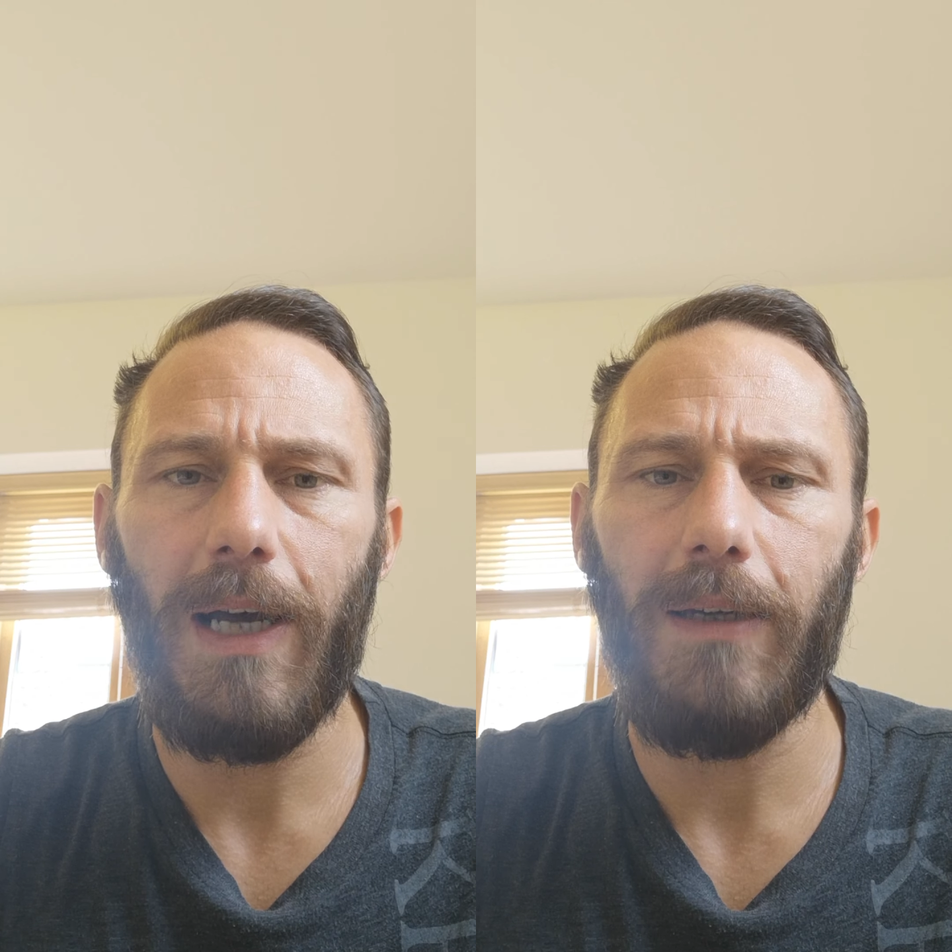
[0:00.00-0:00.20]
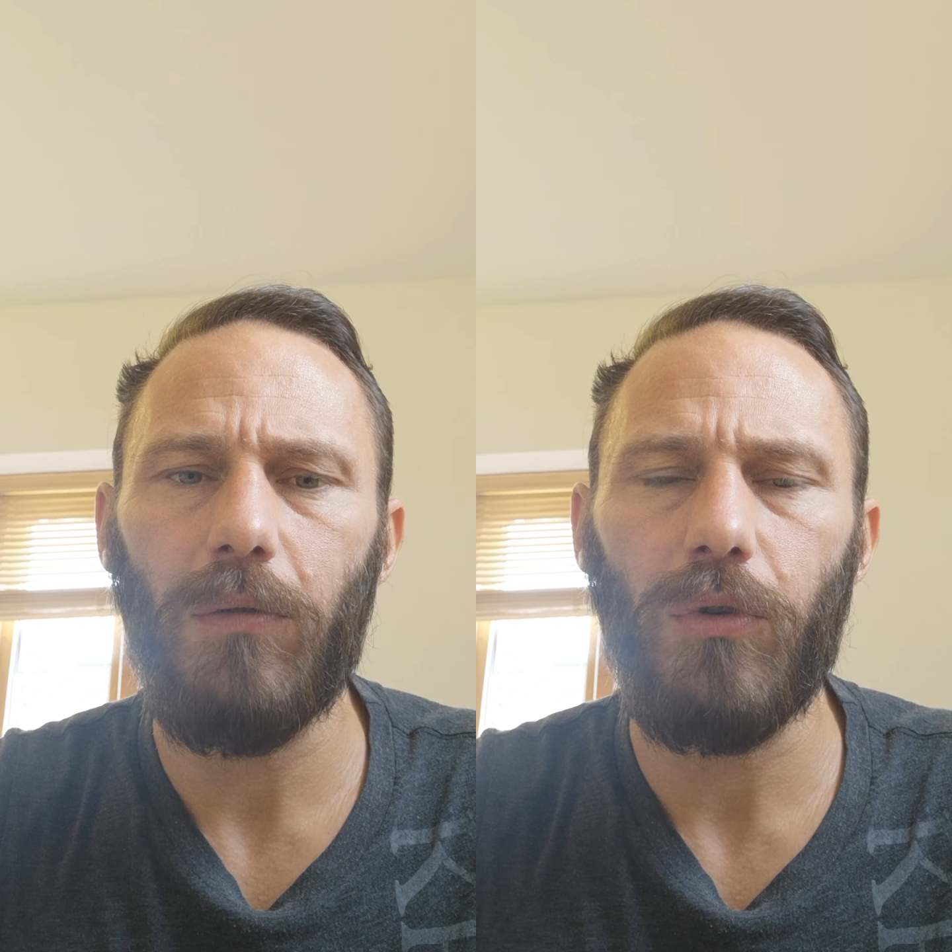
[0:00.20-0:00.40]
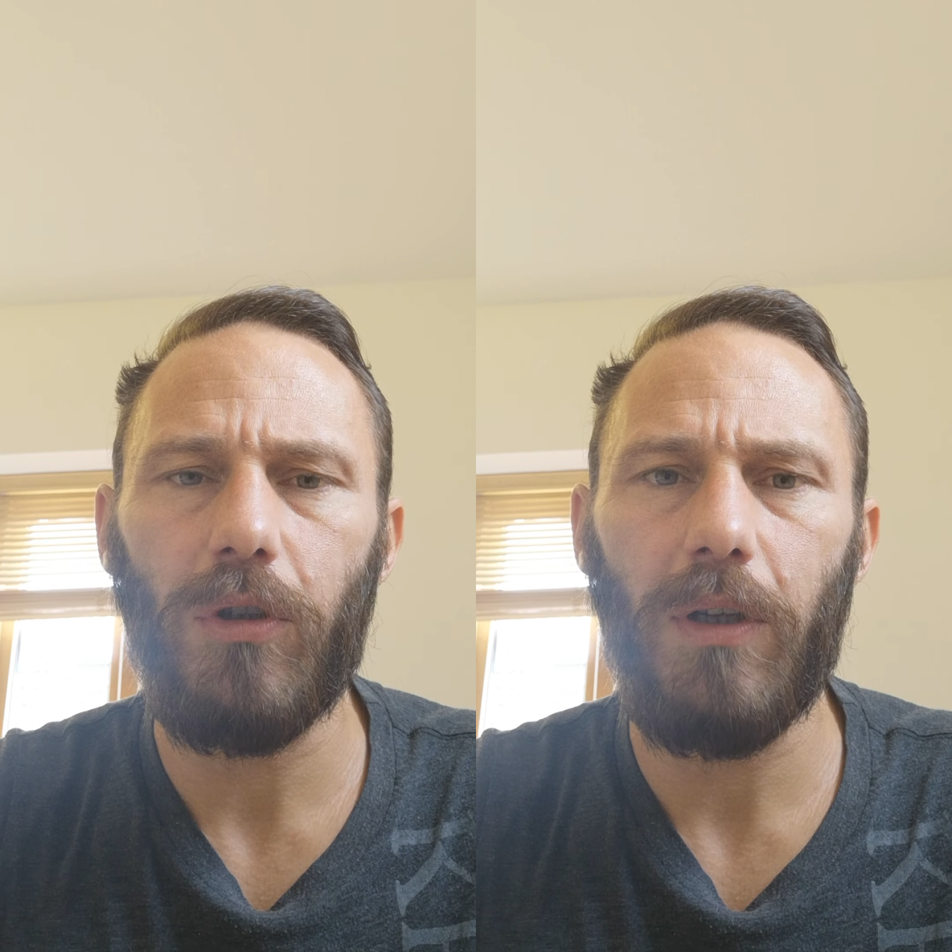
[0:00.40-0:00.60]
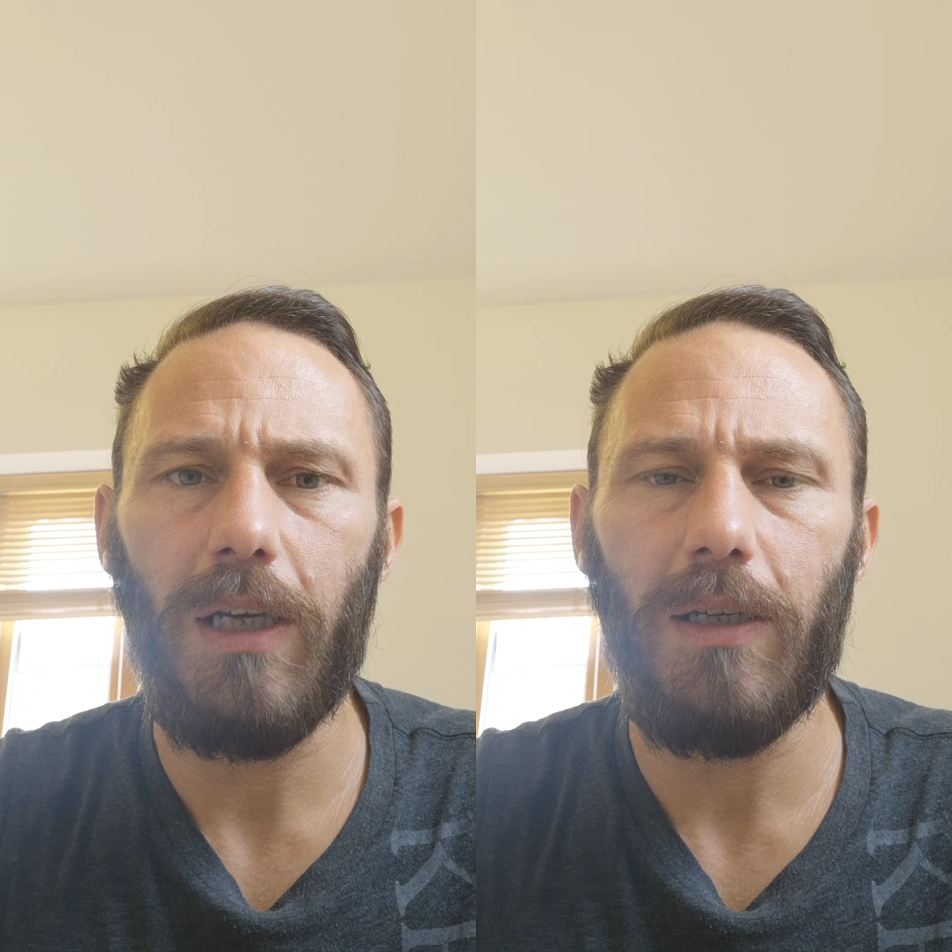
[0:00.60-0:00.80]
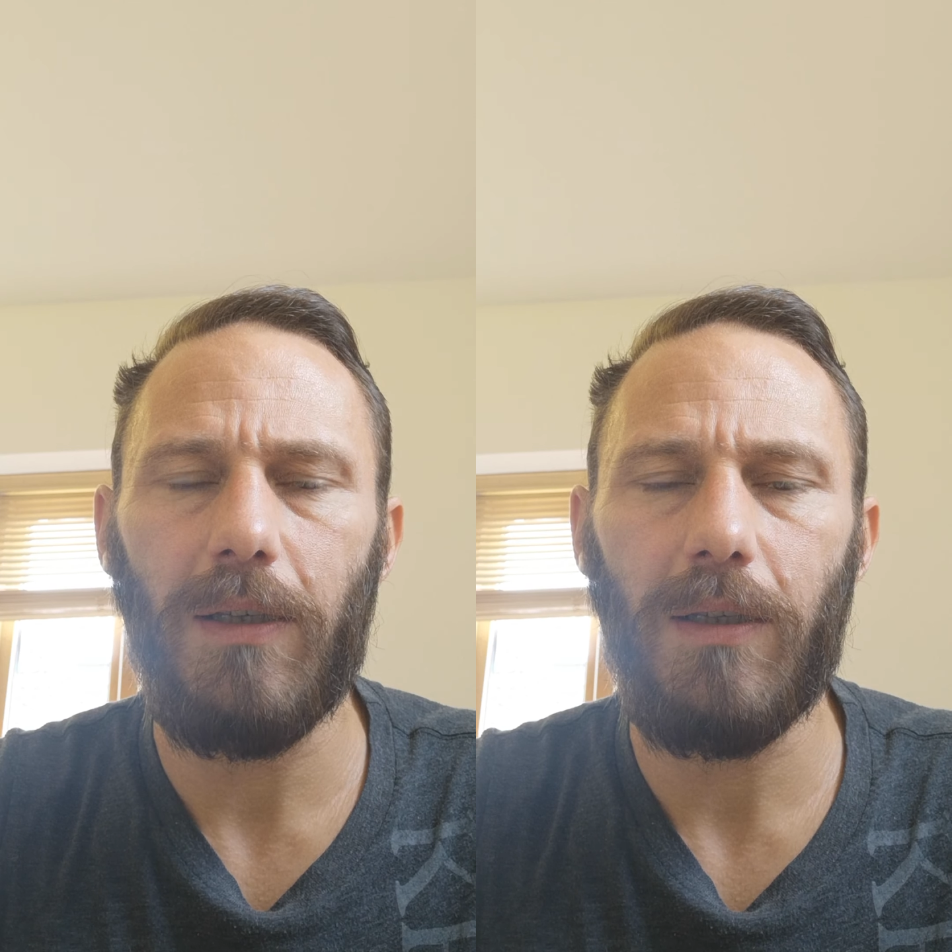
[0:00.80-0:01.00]
and also
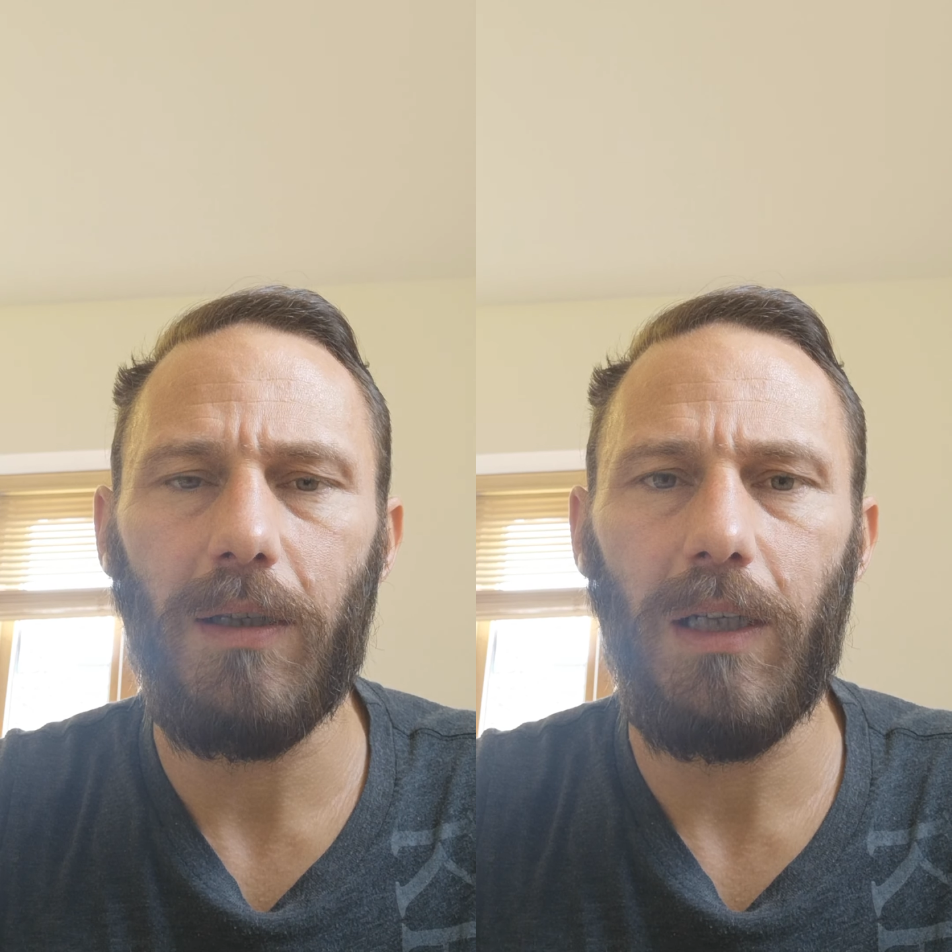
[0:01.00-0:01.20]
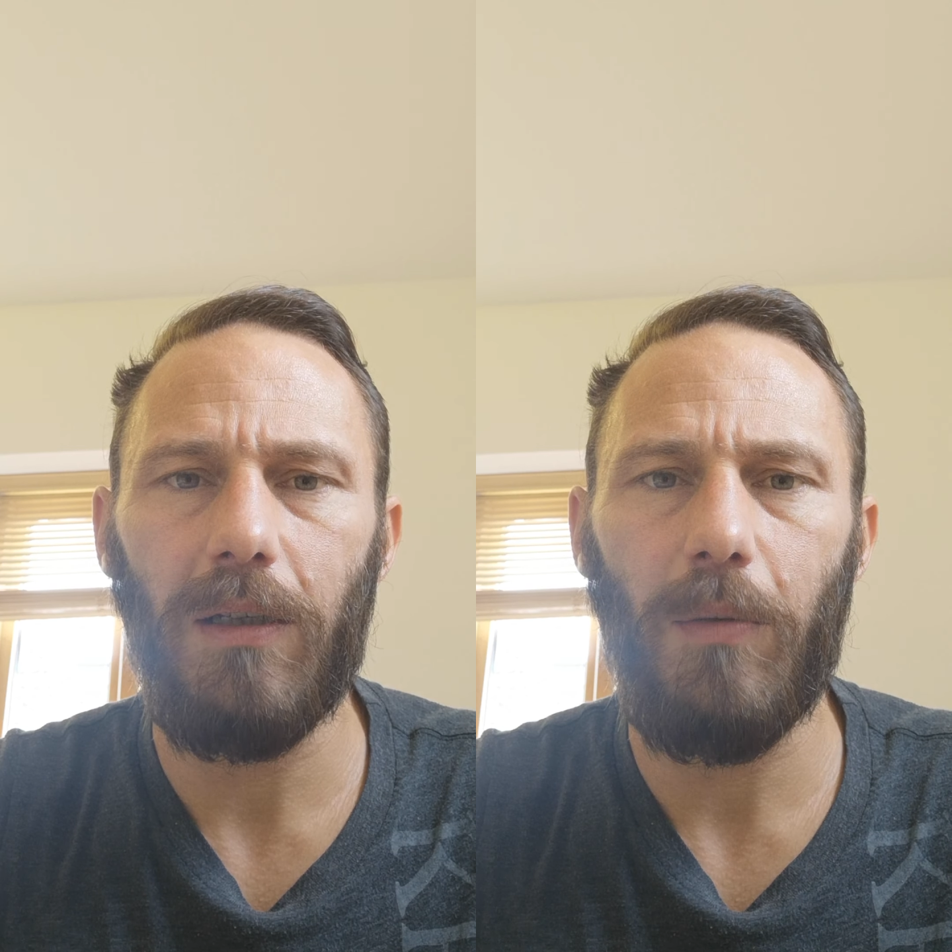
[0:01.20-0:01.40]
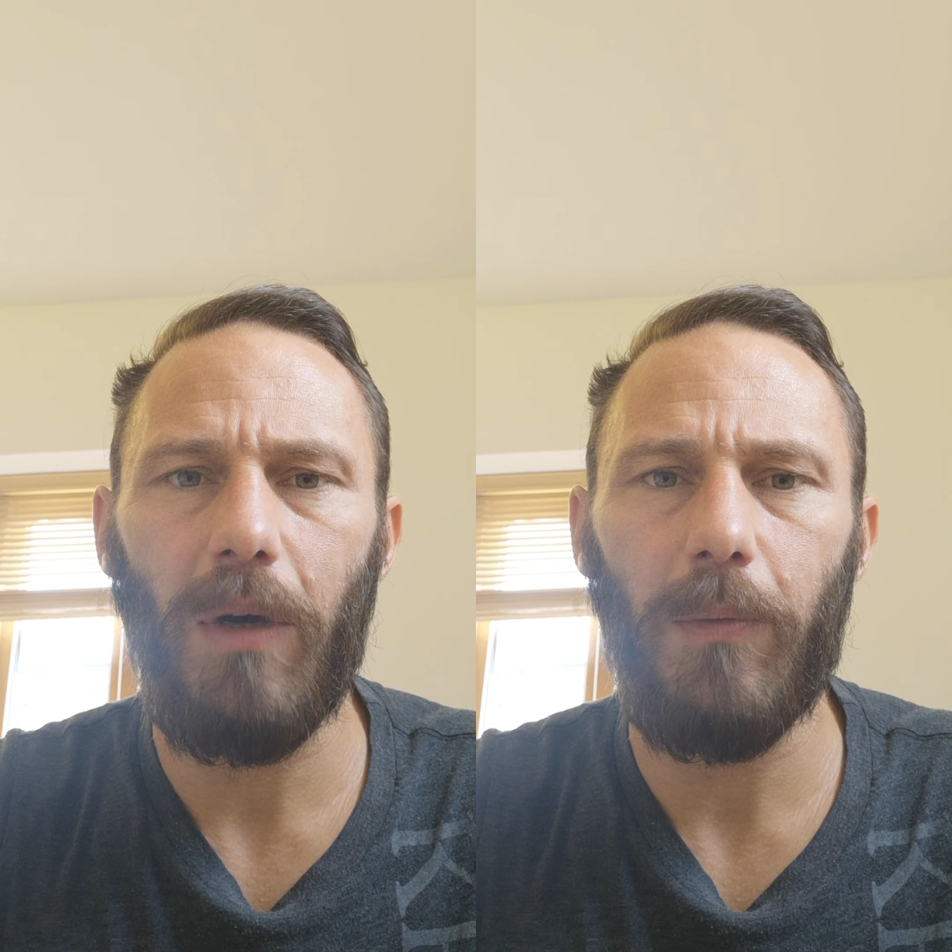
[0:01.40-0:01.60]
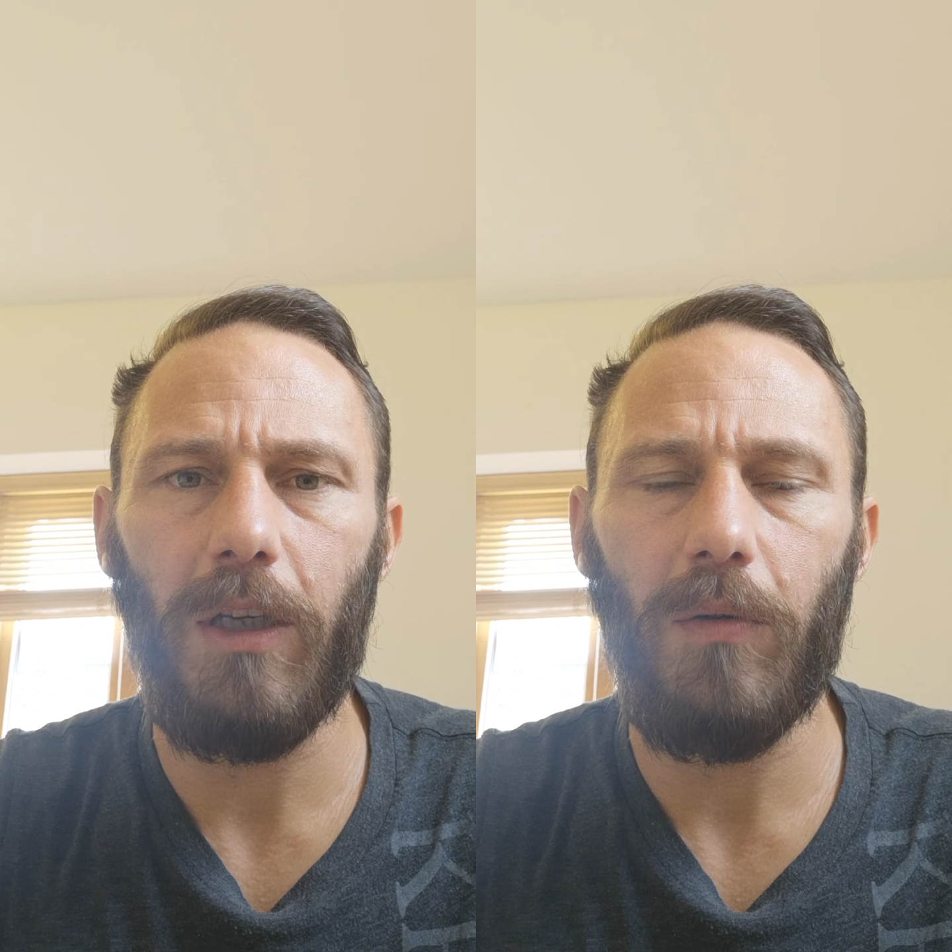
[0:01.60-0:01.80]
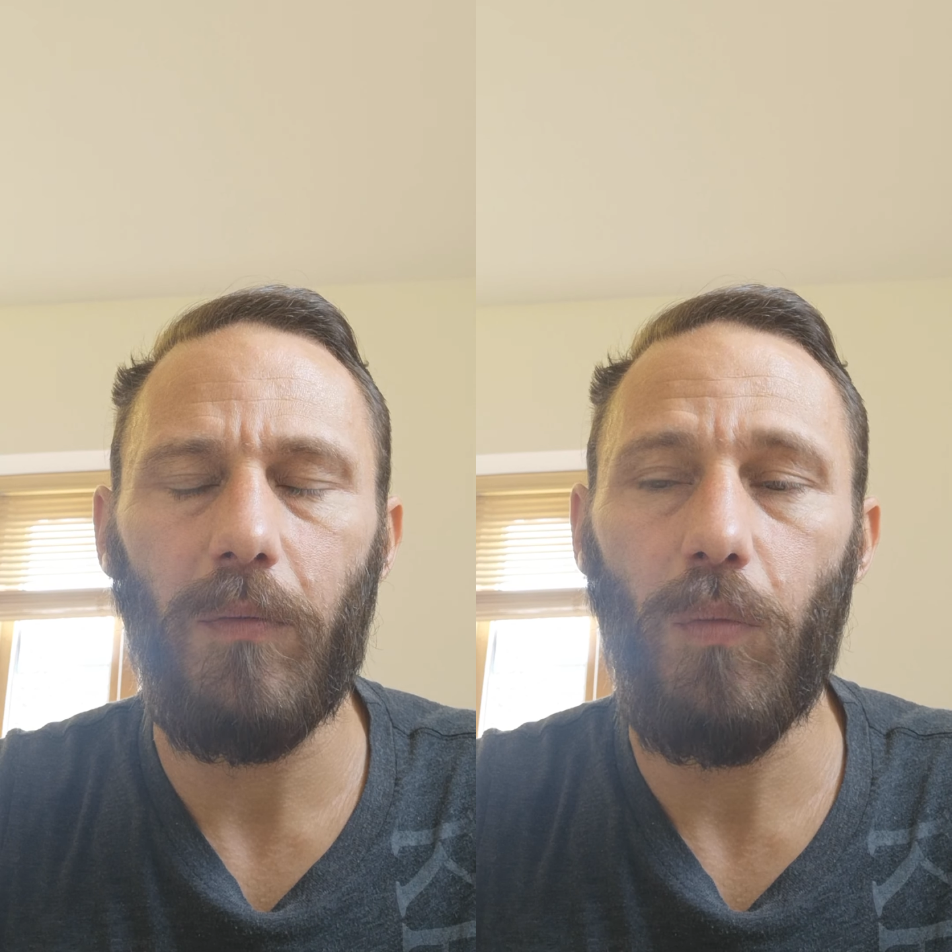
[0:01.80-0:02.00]
they can see that maybe